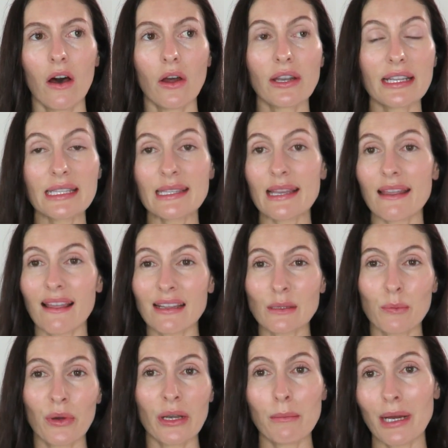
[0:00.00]
honestly,
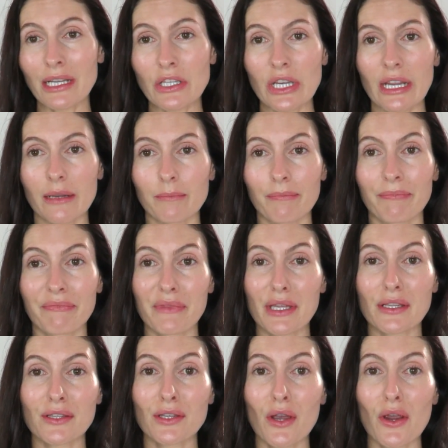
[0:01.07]
that's pretty much it.
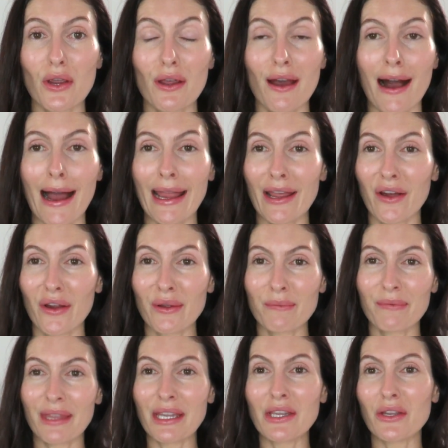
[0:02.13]
So I
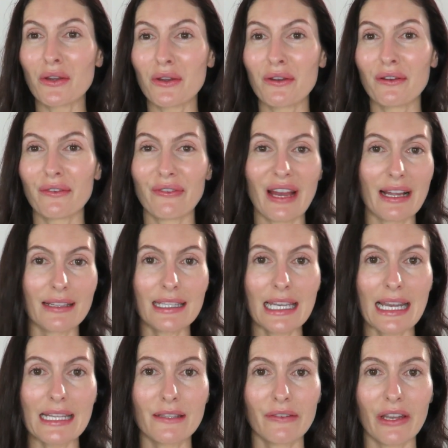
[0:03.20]
hope that you found
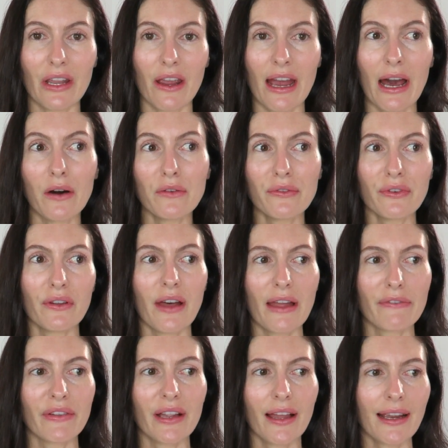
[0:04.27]
today's video helpful.
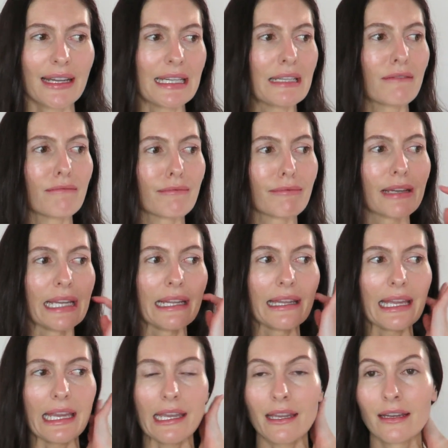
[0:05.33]
I feel like I didn't
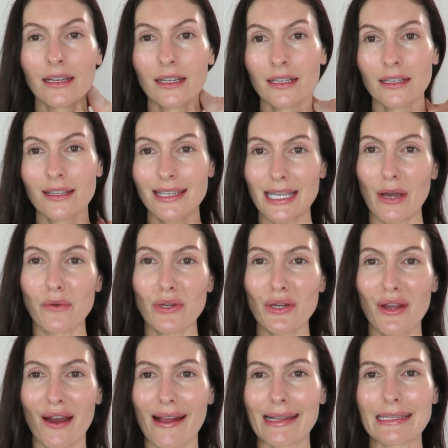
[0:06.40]
really tell
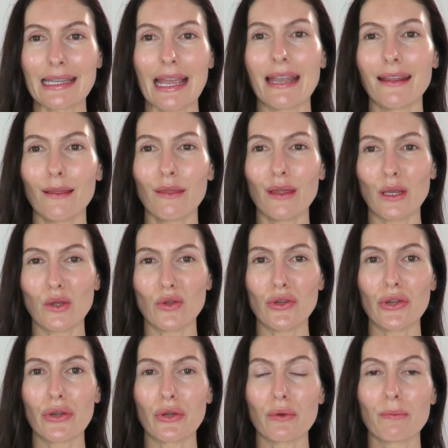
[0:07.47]
you guys anything
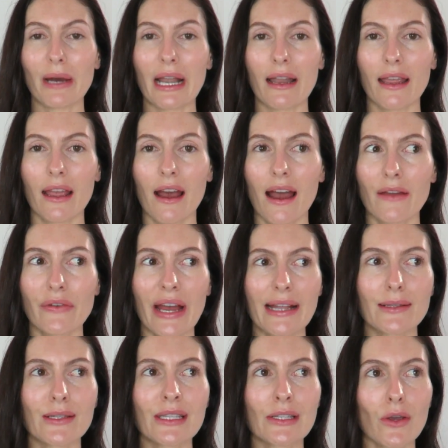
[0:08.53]
new, but I've
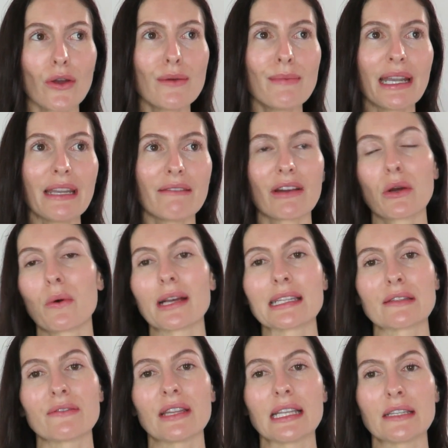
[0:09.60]
had so many
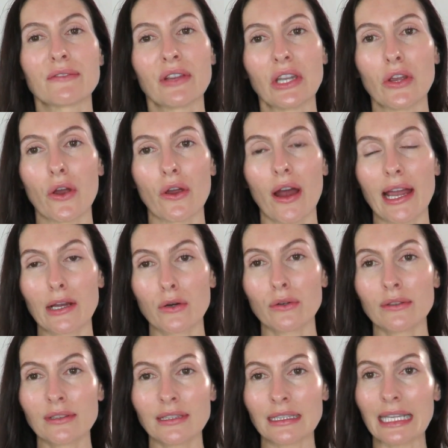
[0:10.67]
requests for this video, I
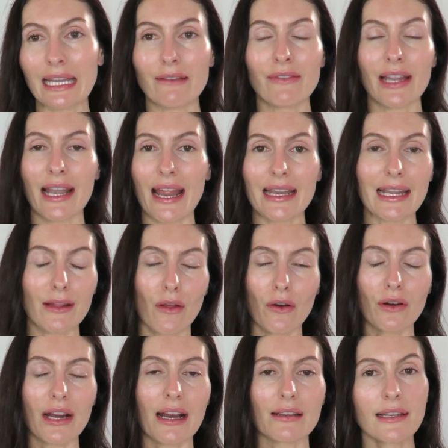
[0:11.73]
couldn't leave it any
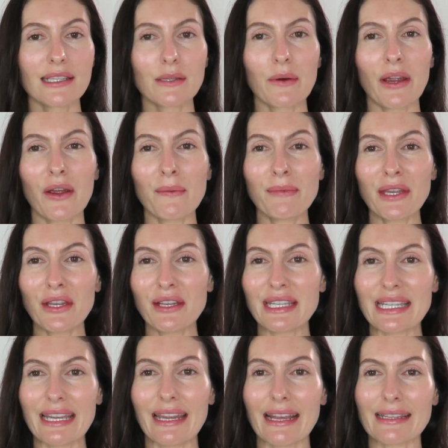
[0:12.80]
longer. So I hope that you
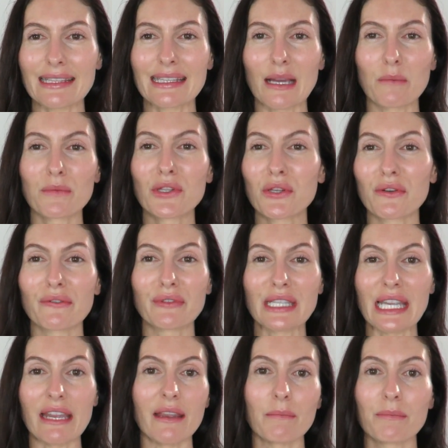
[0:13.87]
did get some sort of
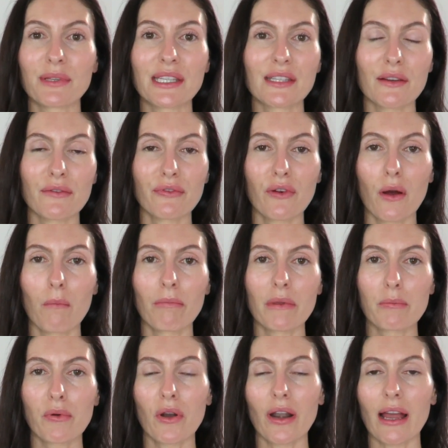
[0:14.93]
tips from
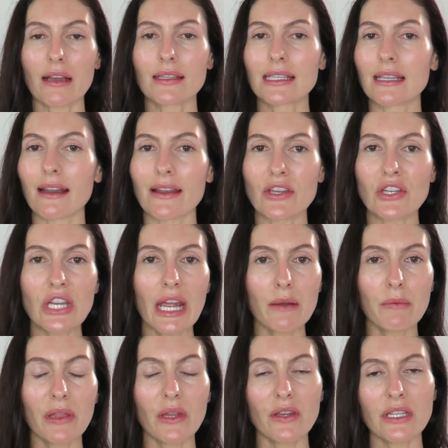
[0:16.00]
the products that I
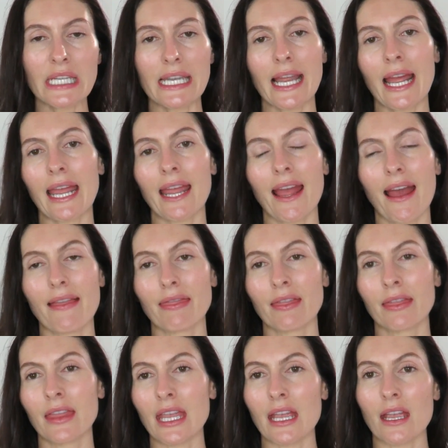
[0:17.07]
shared with you today
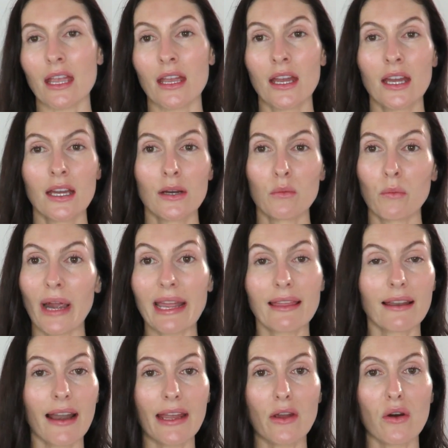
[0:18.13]
and the way
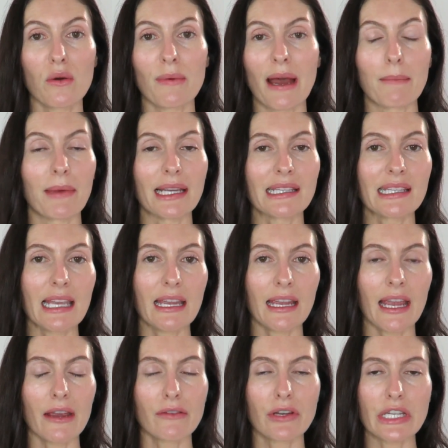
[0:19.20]
that I go about my
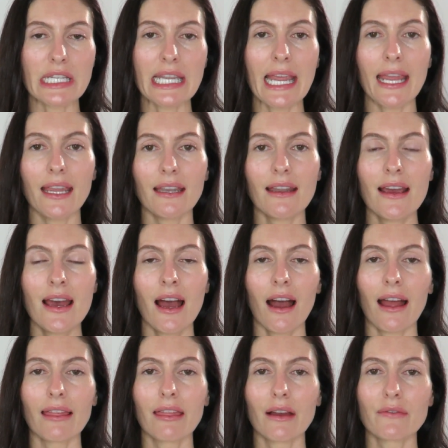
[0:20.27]
skincare routine.
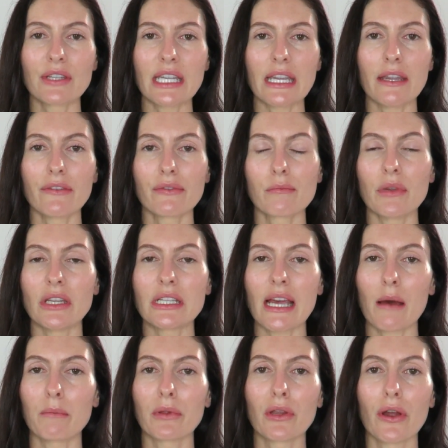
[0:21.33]
I'd love to hear from you
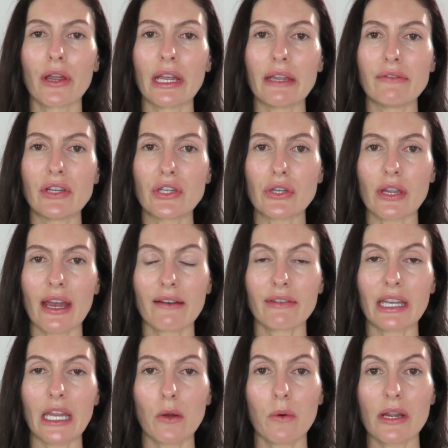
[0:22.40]
down below if you do have
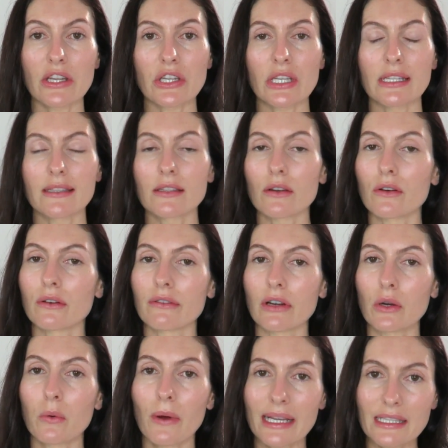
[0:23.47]
any questions or
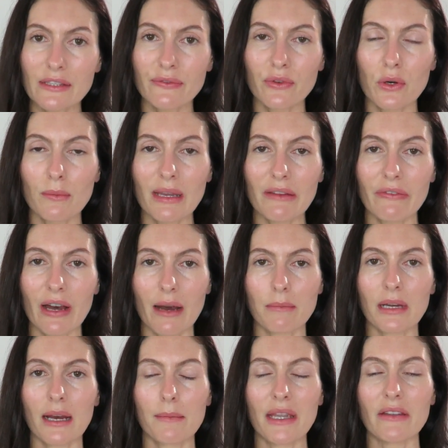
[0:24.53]
requests for me for
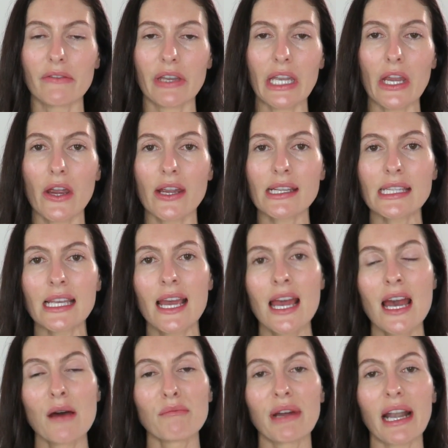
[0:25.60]
upcoming videos.
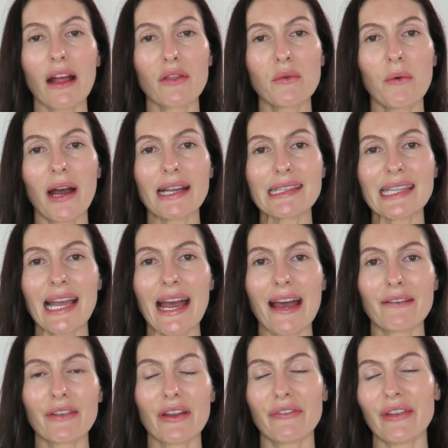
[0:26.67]
But otherwise,
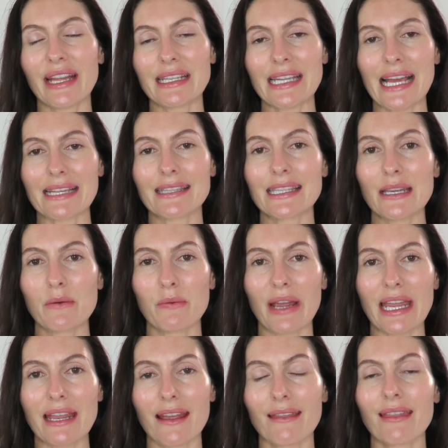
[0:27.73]
have a fantastic
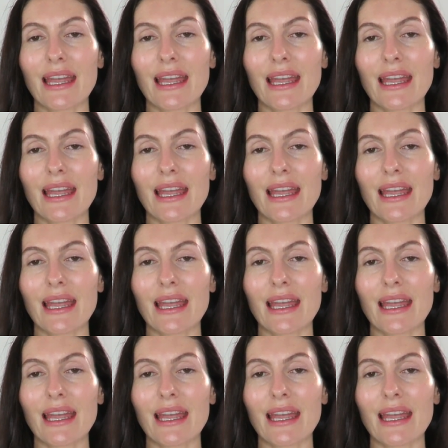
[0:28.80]
week.